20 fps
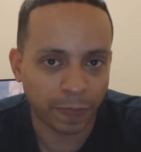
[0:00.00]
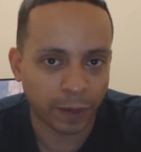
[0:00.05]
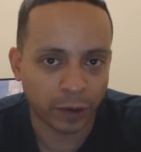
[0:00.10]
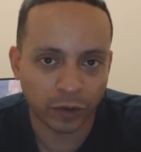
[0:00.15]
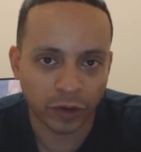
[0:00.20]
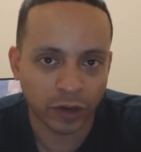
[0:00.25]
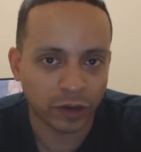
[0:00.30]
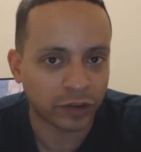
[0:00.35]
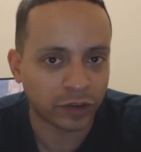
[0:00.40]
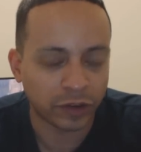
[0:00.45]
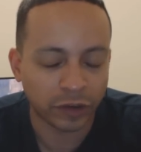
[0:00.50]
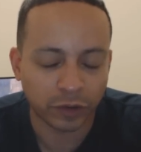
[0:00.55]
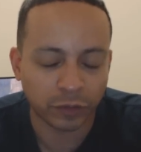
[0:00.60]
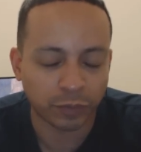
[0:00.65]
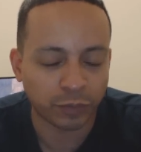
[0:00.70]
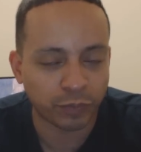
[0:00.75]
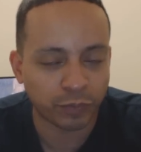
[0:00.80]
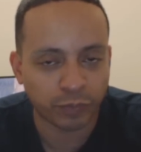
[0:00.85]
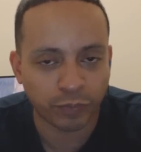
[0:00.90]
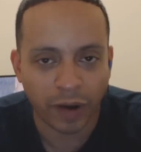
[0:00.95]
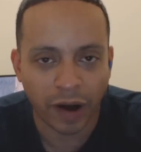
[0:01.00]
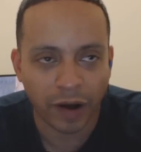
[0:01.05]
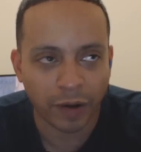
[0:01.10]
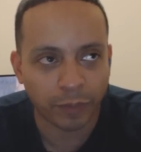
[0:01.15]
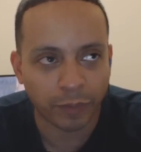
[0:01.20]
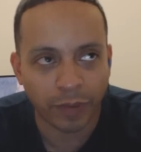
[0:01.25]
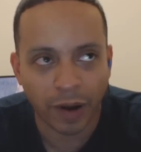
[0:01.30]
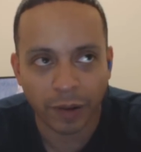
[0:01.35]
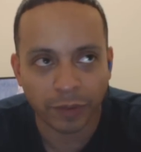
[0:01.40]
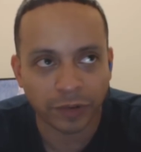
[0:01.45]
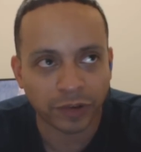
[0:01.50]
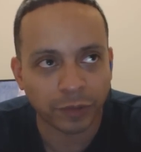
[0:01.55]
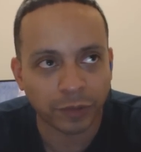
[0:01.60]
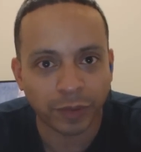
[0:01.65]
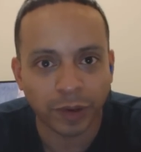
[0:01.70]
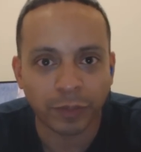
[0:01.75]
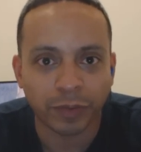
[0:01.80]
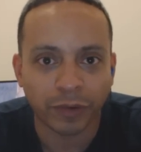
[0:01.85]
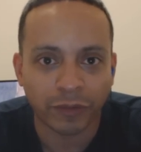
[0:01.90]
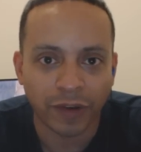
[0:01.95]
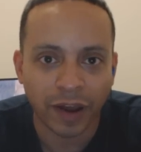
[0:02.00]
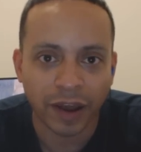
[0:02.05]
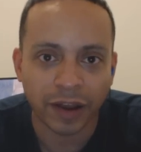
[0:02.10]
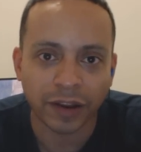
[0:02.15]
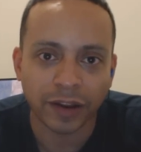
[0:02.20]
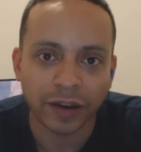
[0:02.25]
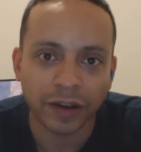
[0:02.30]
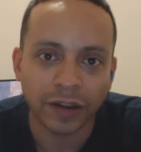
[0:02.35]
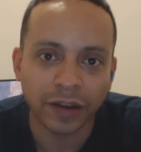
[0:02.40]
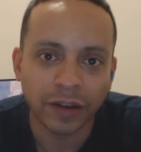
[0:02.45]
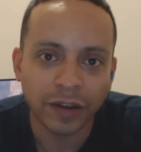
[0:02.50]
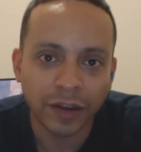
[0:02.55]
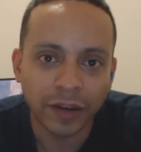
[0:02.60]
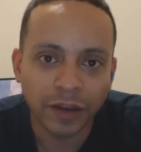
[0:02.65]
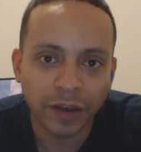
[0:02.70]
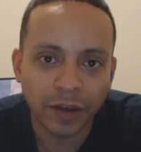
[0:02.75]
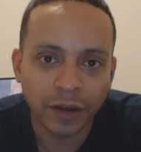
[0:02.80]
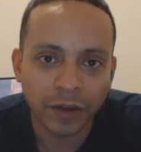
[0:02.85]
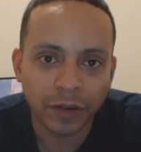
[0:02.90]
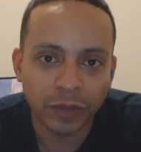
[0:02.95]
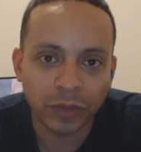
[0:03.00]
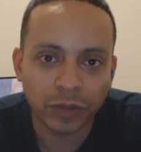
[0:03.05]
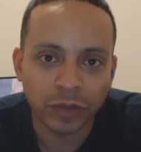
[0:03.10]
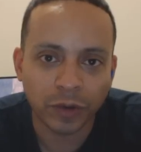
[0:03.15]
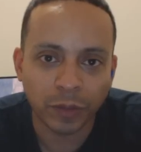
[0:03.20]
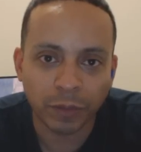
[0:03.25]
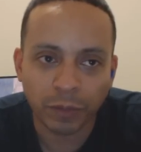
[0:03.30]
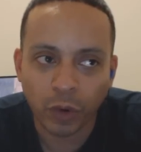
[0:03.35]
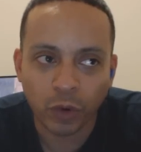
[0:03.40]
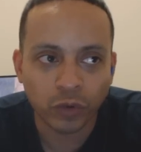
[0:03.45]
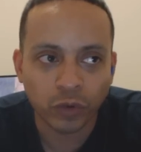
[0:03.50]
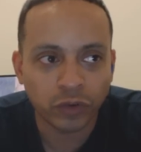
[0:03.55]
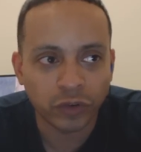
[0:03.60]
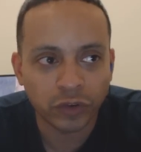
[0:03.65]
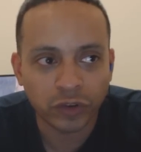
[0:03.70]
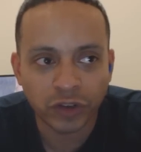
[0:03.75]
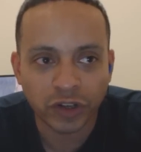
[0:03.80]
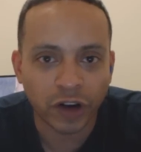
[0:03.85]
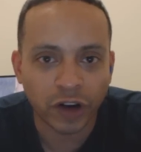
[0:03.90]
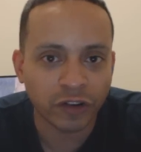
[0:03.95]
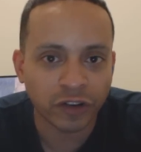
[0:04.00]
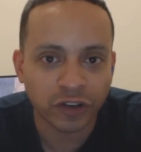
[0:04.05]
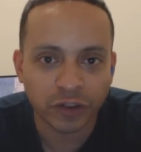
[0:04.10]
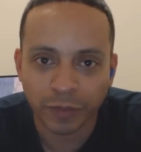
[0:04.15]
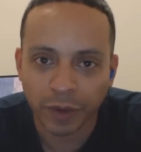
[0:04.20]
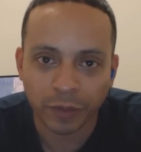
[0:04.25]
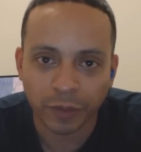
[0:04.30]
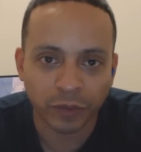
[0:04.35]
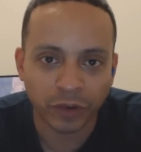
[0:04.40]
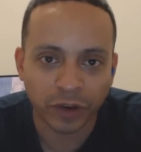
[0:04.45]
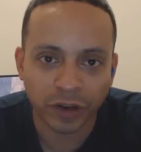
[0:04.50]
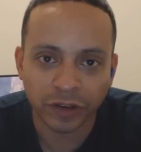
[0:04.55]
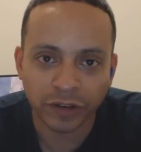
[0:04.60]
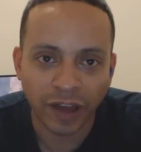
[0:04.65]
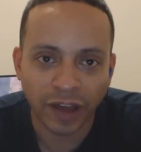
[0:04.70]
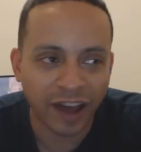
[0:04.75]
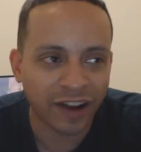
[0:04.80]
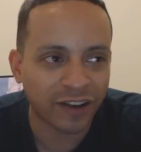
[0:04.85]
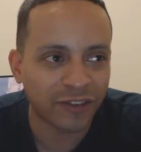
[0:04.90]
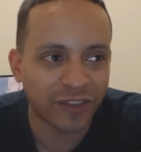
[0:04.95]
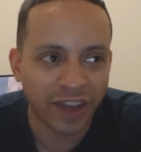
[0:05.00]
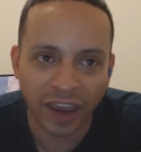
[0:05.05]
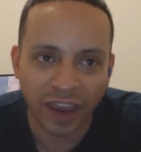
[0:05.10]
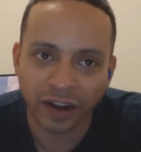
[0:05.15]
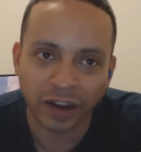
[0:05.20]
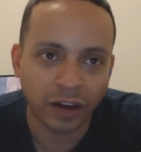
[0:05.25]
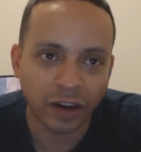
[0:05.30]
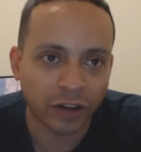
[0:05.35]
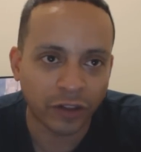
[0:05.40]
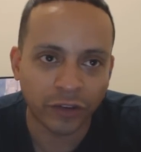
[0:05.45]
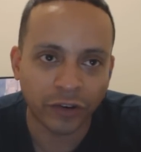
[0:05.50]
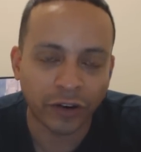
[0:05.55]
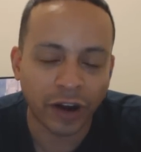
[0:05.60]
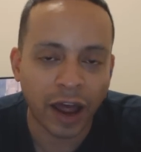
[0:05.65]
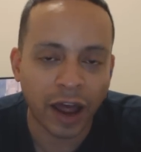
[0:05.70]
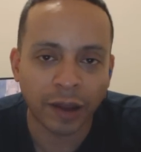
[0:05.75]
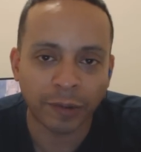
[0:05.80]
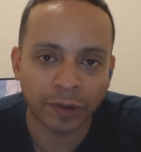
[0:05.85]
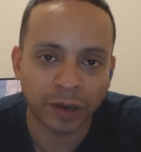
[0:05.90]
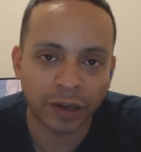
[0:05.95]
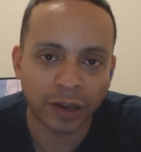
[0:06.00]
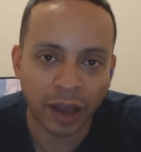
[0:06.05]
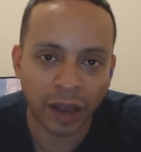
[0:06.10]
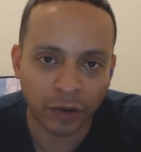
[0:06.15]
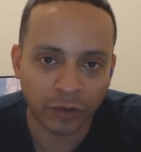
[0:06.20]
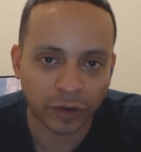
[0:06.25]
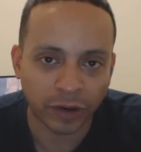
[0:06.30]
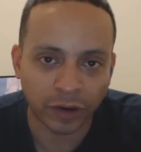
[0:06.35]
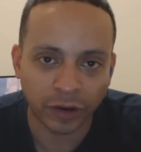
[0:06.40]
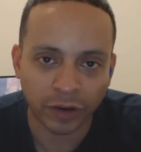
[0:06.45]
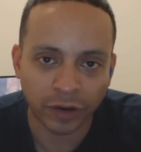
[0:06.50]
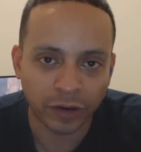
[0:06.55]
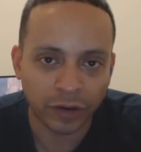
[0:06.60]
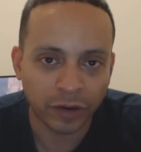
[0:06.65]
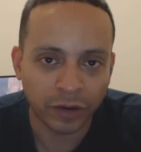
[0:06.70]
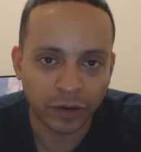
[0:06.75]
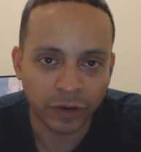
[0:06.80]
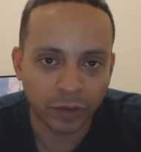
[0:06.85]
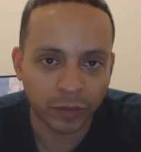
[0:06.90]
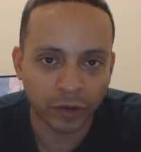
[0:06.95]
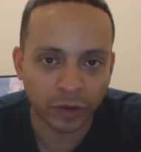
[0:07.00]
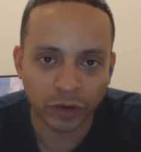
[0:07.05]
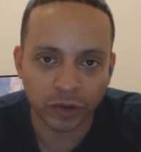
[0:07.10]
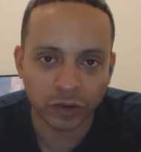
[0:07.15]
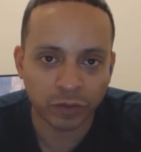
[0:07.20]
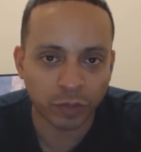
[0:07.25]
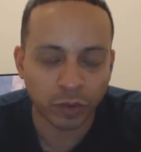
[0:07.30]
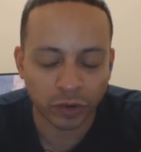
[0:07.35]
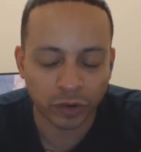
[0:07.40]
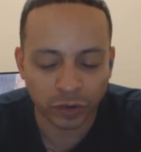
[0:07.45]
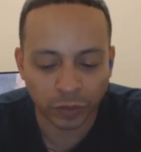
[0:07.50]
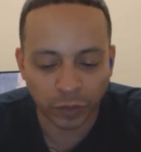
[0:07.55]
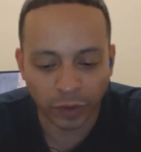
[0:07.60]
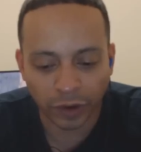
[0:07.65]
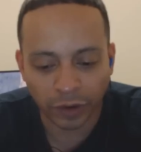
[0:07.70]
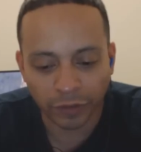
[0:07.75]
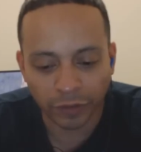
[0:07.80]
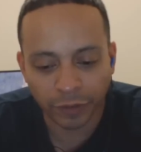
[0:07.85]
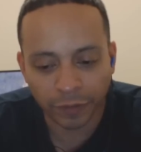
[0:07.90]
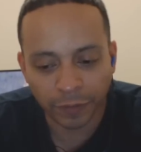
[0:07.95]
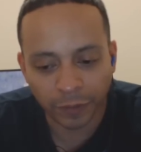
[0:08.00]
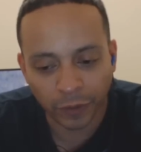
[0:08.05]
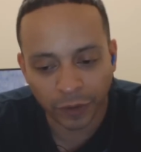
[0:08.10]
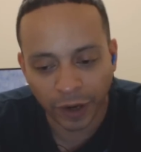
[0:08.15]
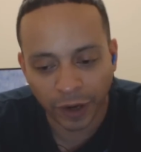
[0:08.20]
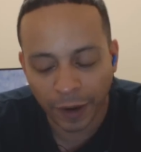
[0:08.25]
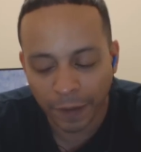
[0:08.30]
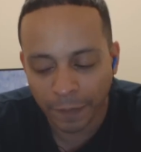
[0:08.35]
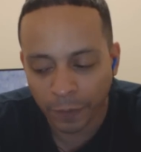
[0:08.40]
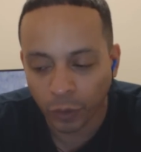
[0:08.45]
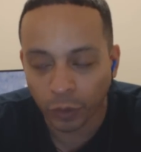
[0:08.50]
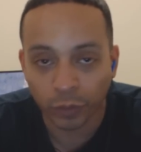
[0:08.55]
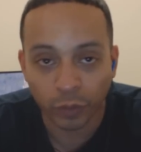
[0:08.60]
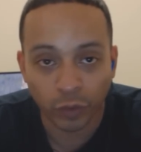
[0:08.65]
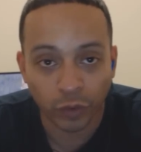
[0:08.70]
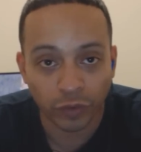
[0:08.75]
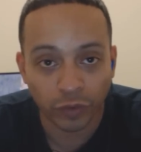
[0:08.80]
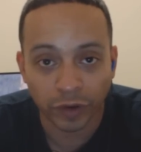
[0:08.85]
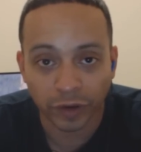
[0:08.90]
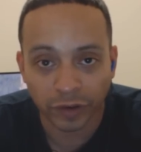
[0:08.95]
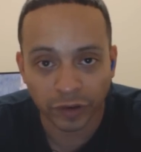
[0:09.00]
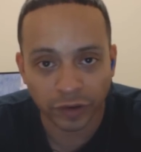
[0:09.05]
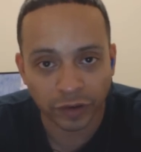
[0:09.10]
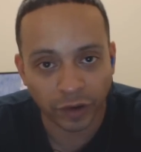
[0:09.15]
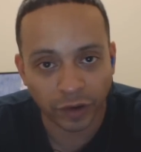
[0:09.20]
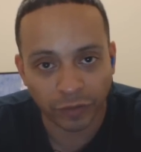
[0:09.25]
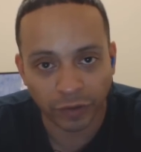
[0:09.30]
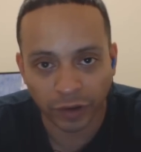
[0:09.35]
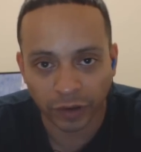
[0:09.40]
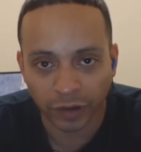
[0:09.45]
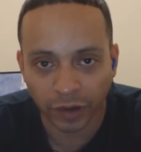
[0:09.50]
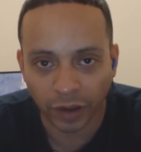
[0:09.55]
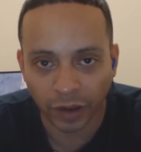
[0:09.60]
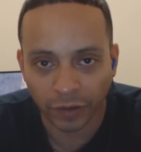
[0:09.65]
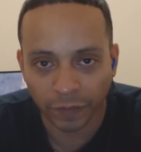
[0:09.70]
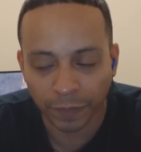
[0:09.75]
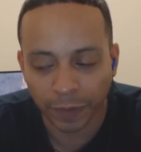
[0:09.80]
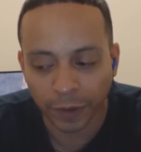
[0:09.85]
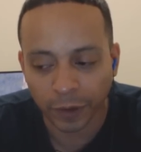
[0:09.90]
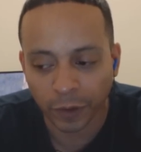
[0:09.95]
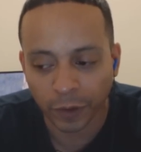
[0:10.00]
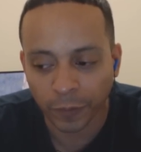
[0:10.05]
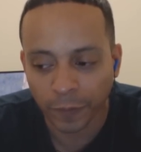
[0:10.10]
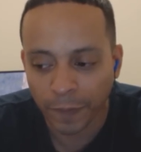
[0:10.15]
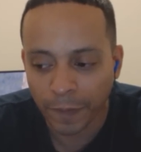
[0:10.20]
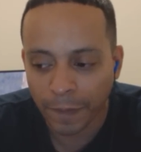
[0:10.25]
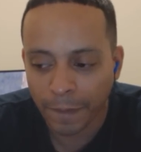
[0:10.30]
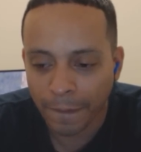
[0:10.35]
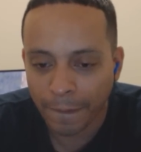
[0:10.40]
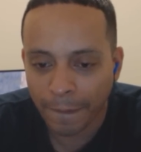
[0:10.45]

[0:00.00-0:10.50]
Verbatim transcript: You know, it's it's possibly provided the most cherished memories out of any other hobby out there, whether it's sports or whatever, okay, or movies and stuff like that, you know.